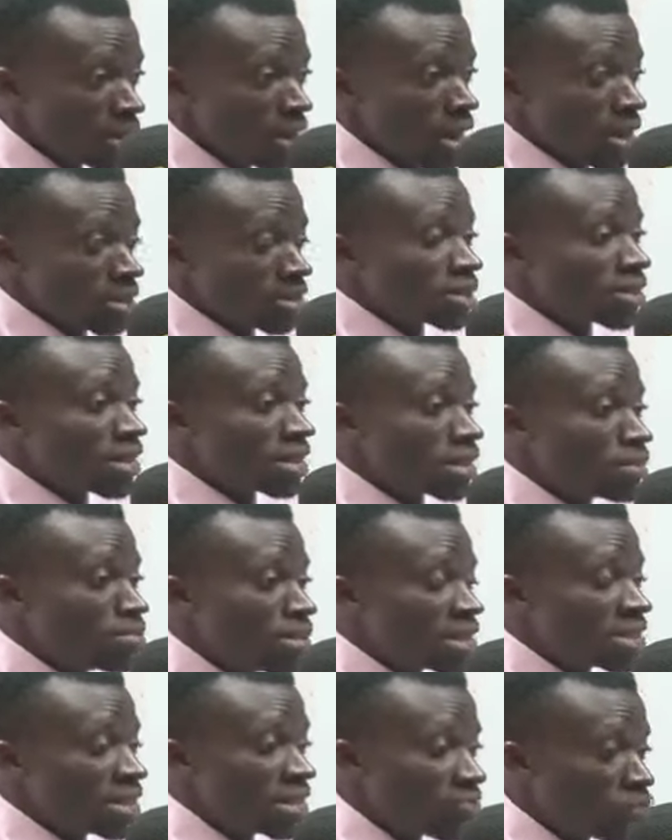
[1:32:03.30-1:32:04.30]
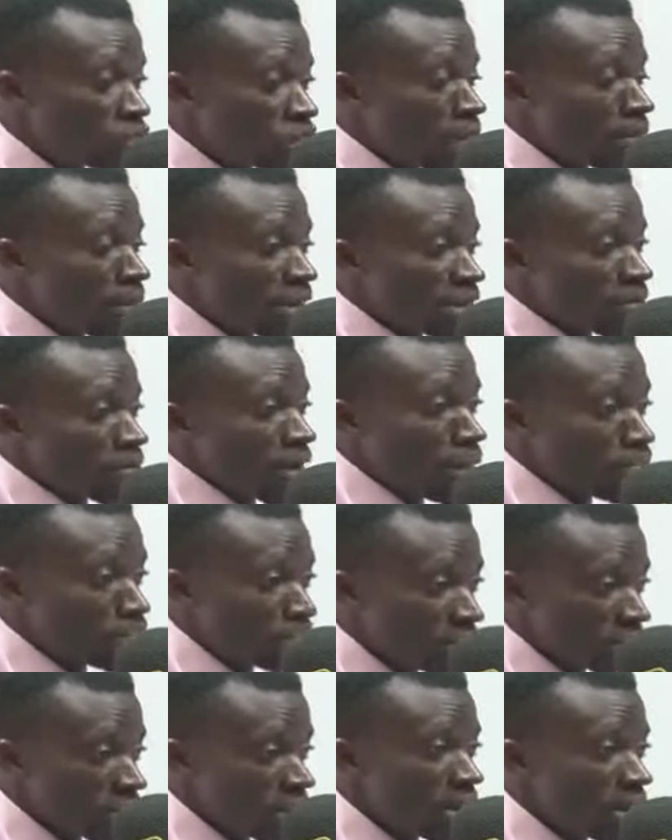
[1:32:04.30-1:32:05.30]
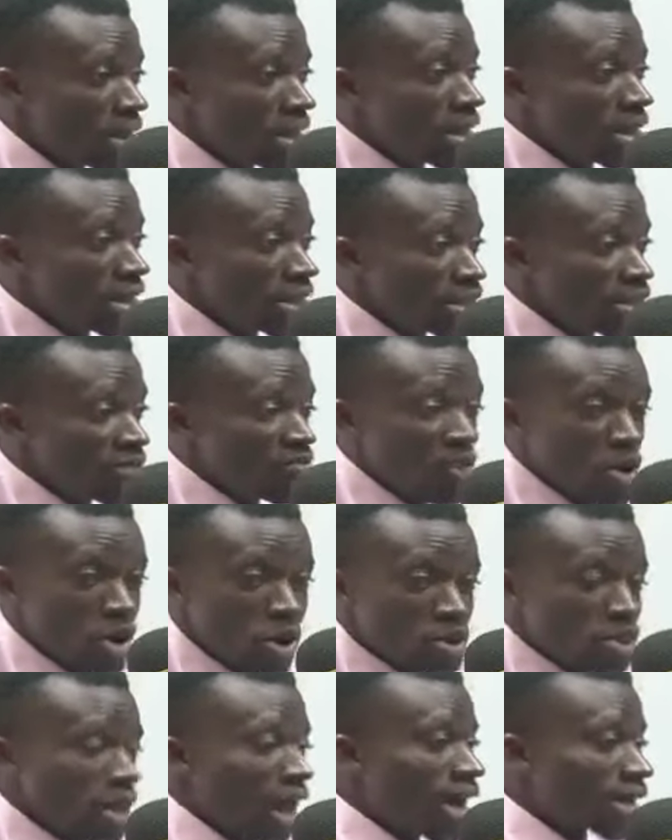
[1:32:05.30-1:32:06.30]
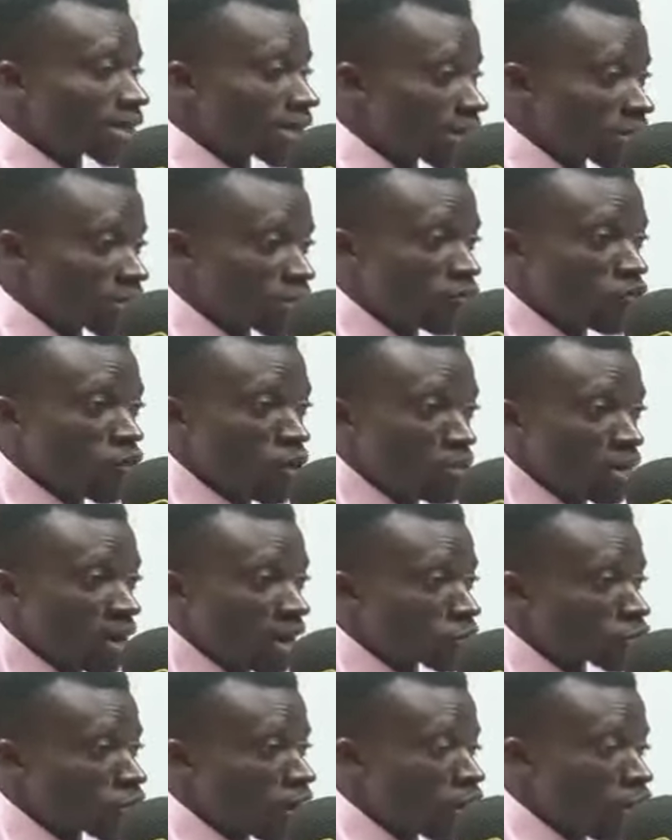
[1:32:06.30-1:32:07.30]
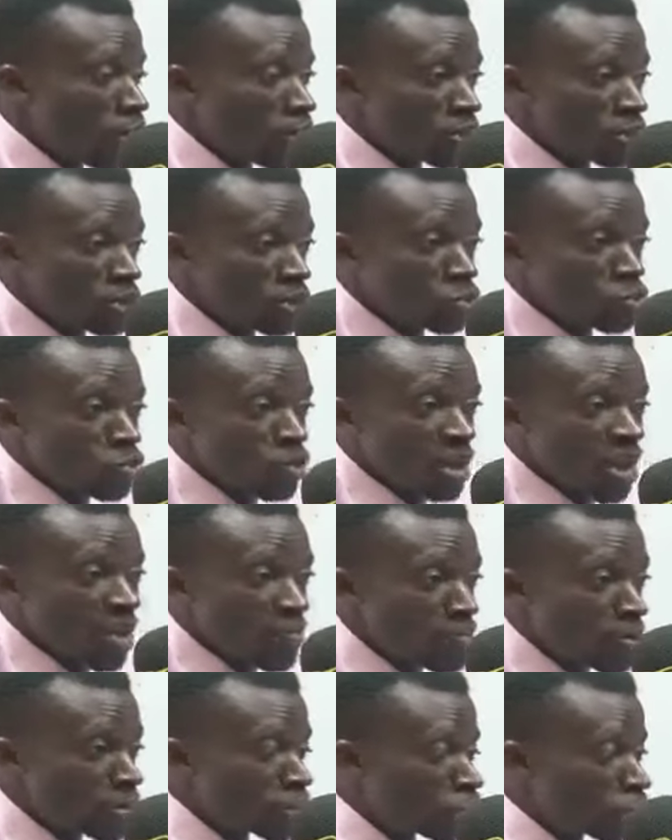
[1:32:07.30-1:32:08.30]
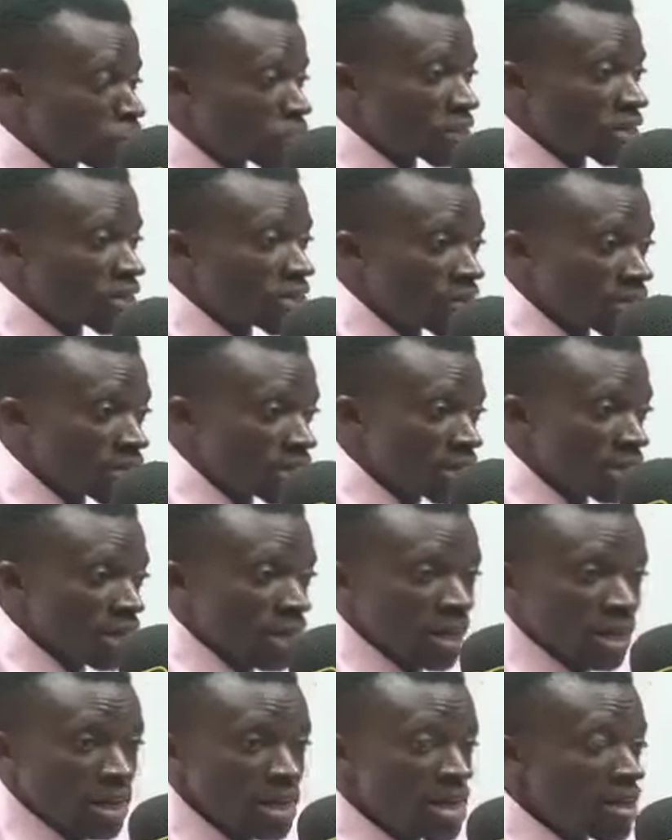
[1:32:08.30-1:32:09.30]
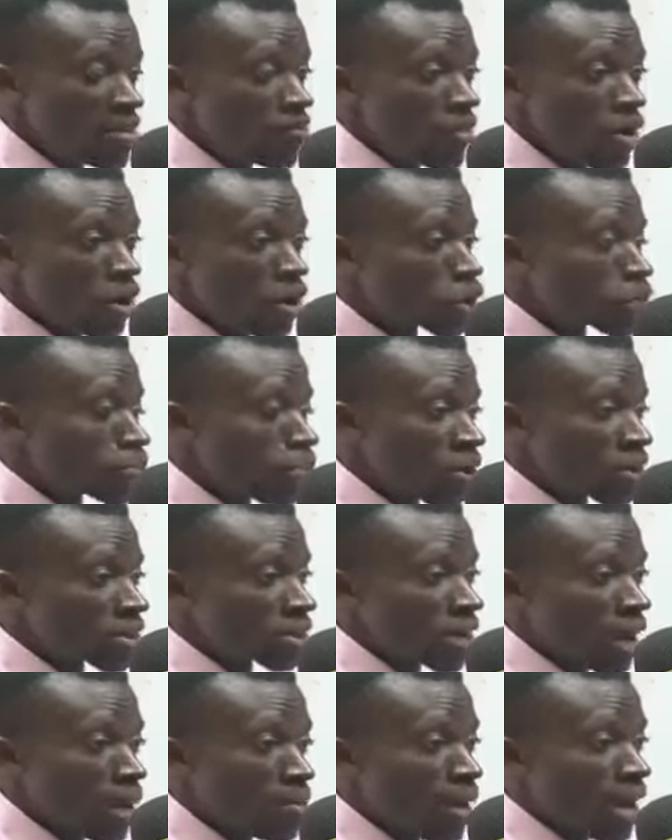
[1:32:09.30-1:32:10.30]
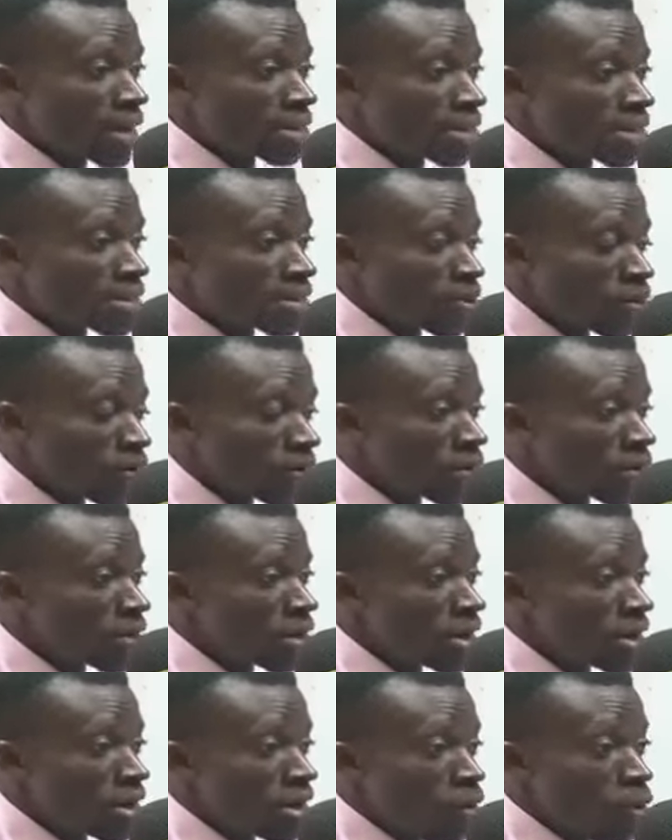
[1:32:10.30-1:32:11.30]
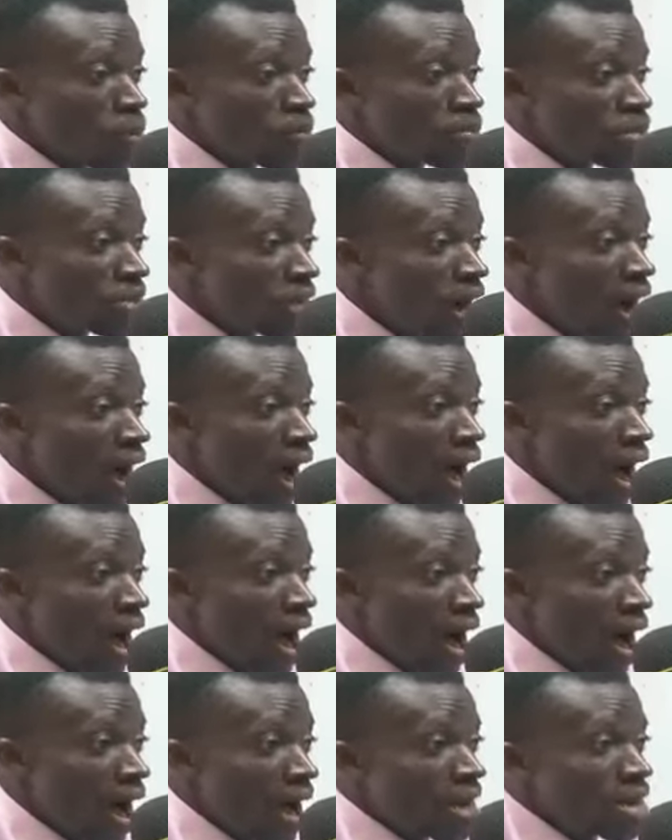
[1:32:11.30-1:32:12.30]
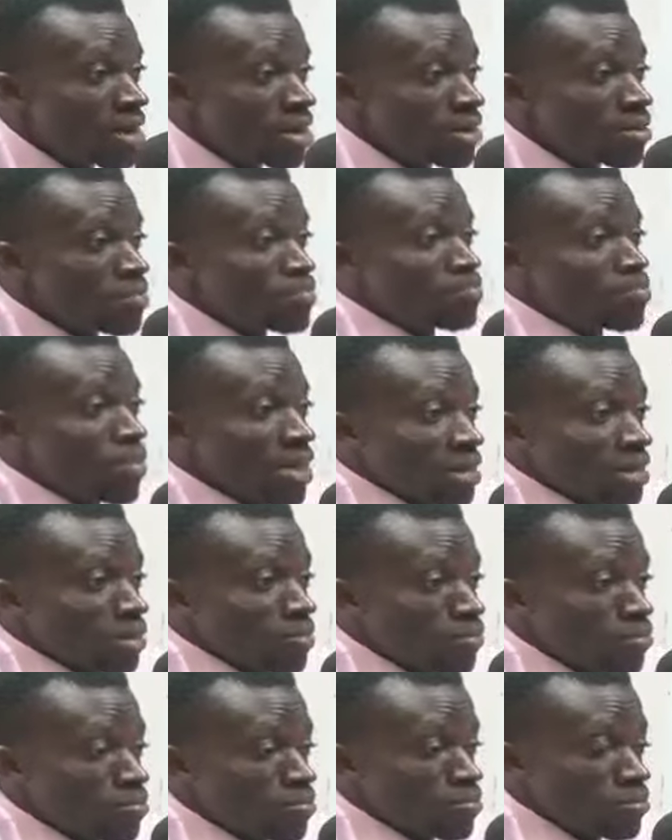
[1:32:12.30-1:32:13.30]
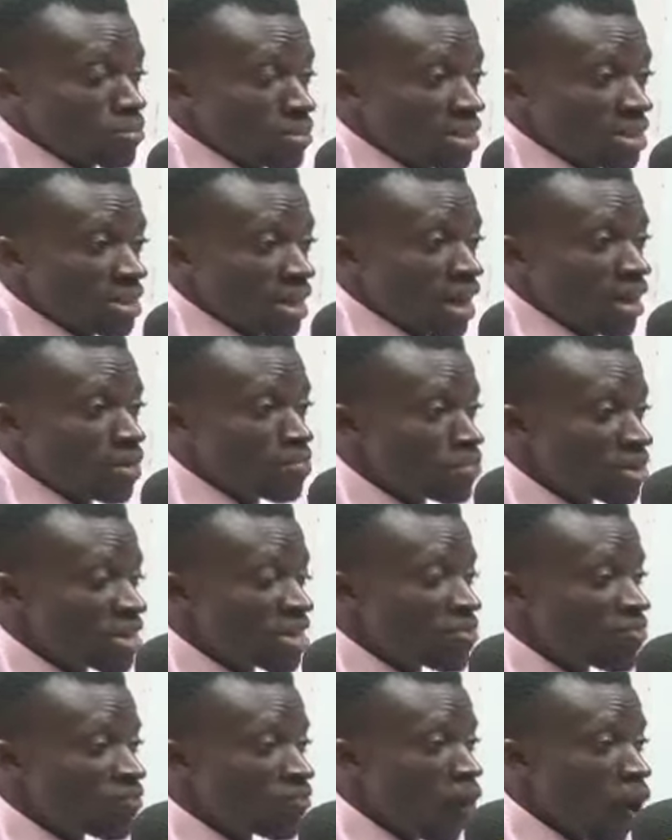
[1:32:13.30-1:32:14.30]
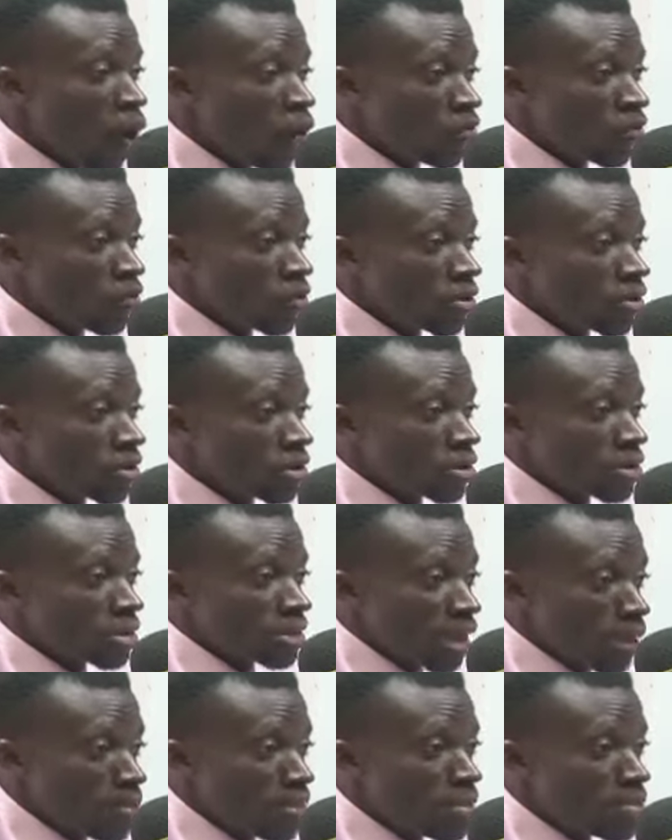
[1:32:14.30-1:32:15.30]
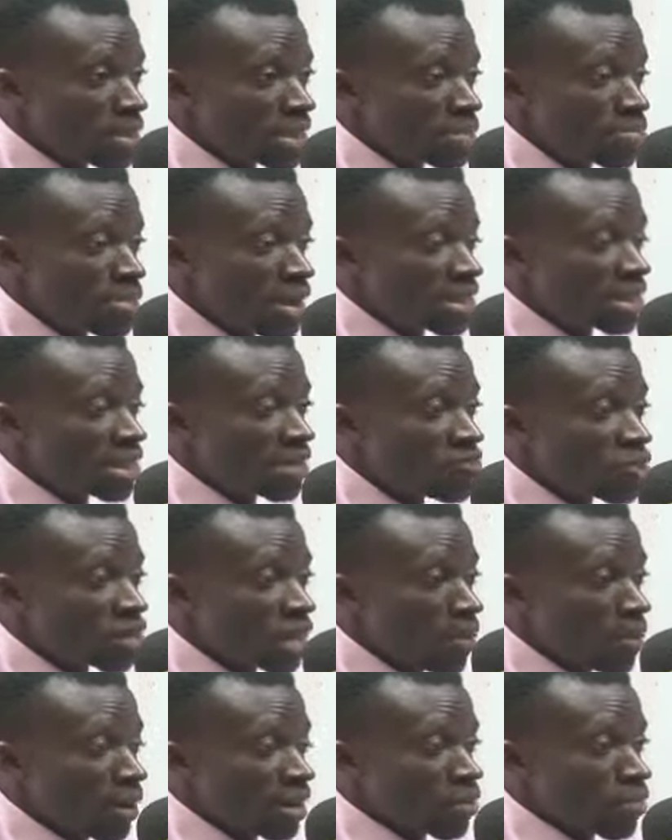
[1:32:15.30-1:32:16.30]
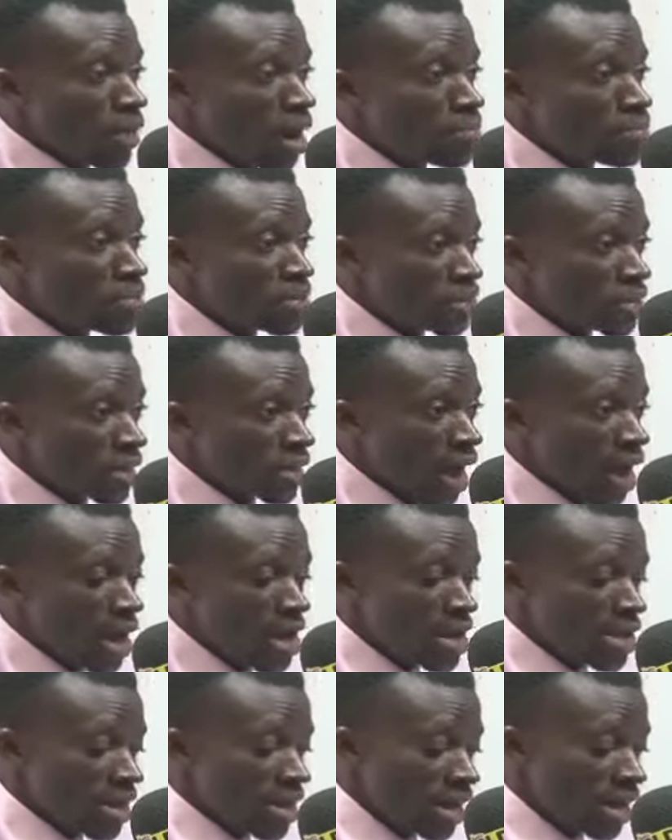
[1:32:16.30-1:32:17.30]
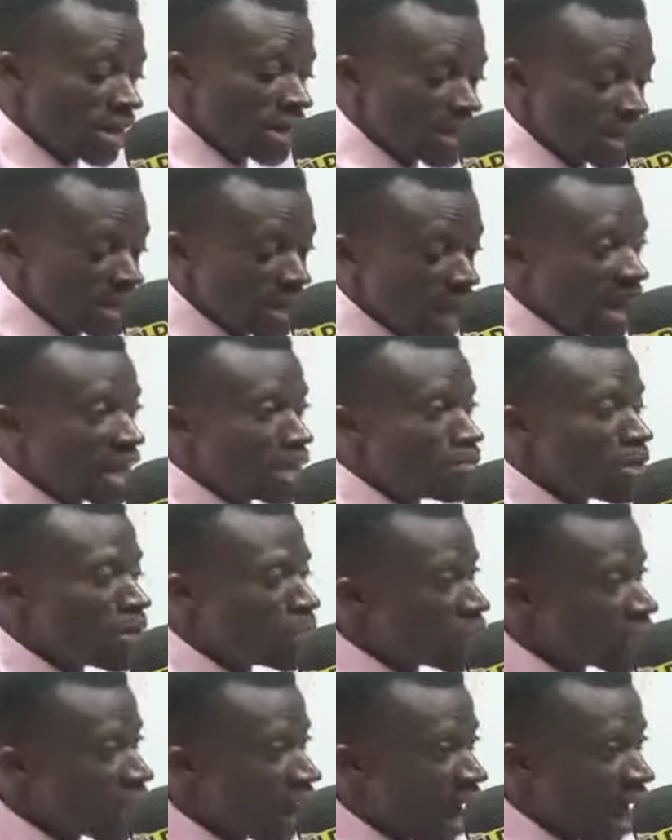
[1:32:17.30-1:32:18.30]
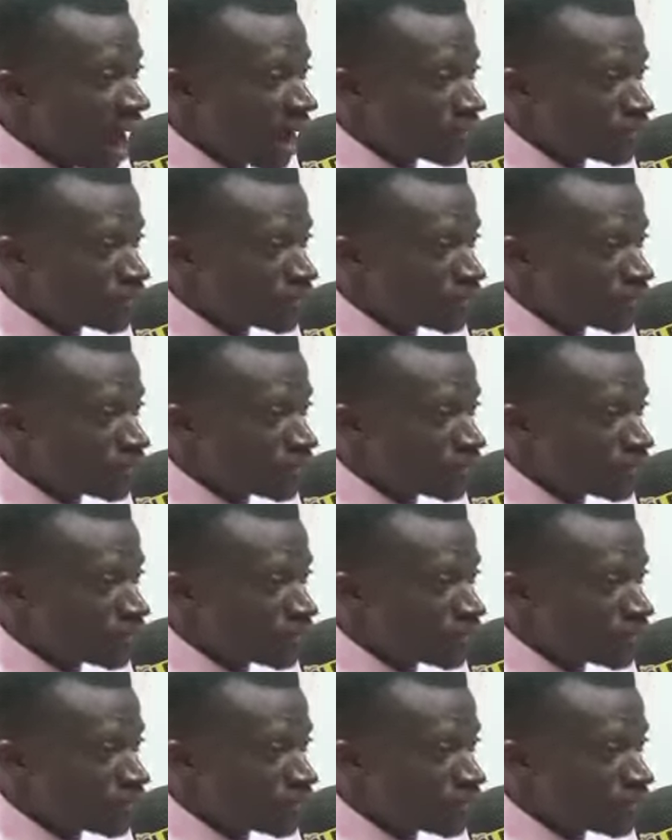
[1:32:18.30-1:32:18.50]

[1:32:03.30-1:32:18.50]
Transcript: and send it to me achieve with that particular peace. And the various actors, you know, from electoral commission to government to security, and various political parties, you know, Obia must say be involved. Say, baby, to me achieve with that particular peace now. Now, you know, baby, we are.